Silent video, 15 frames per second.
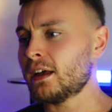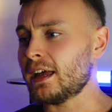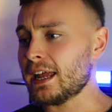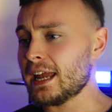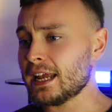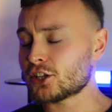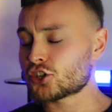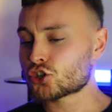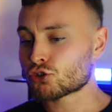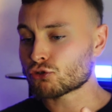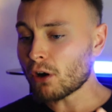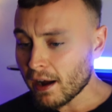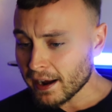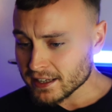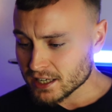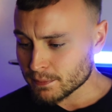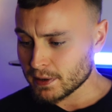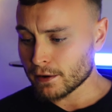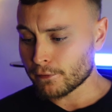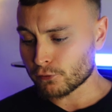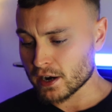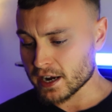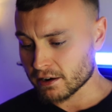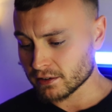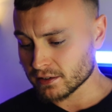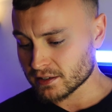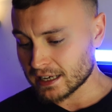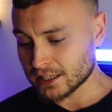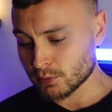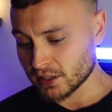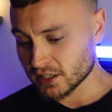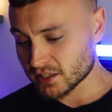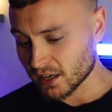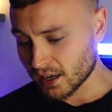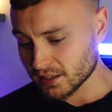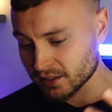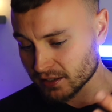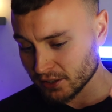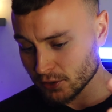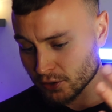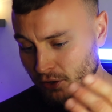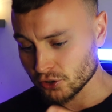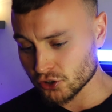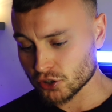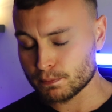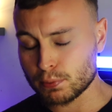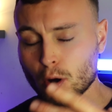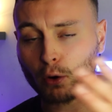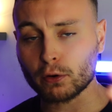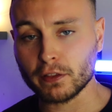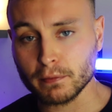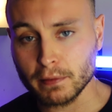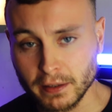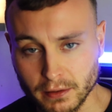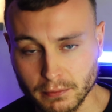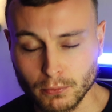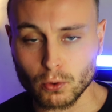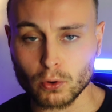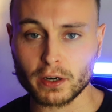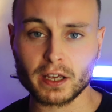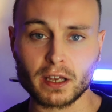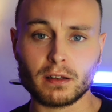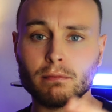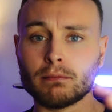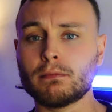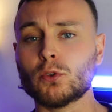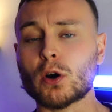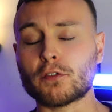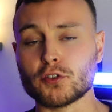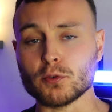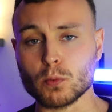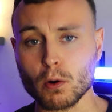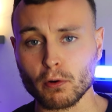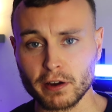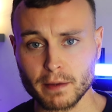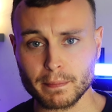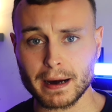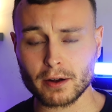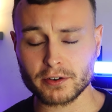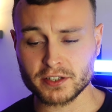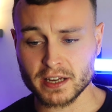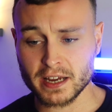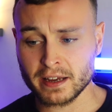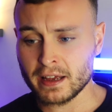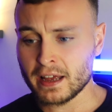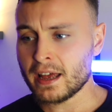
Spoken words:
It's trying to be a fragrance, as we discussed, that you can just put on in the morning and not have to worry about it.